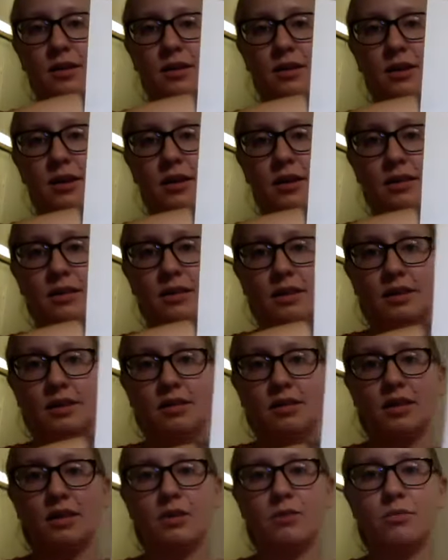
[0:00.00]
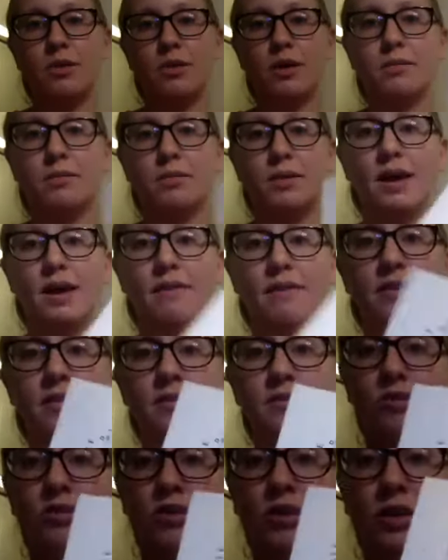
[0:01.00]
I think that you probably have this,
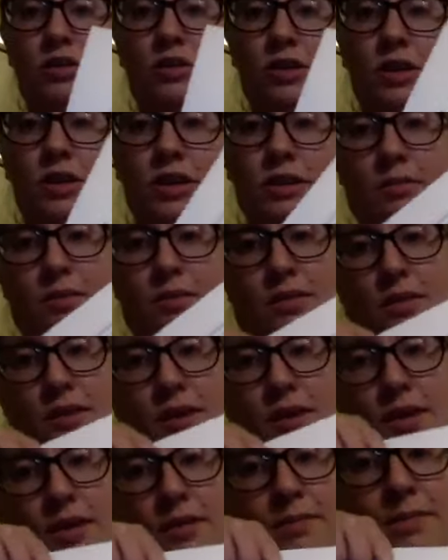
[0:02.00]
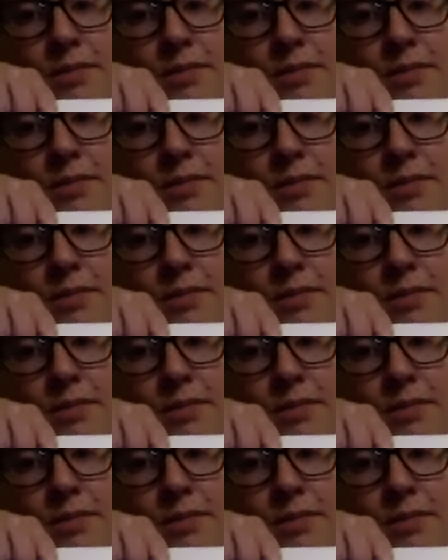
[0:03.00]
or you can look it up online.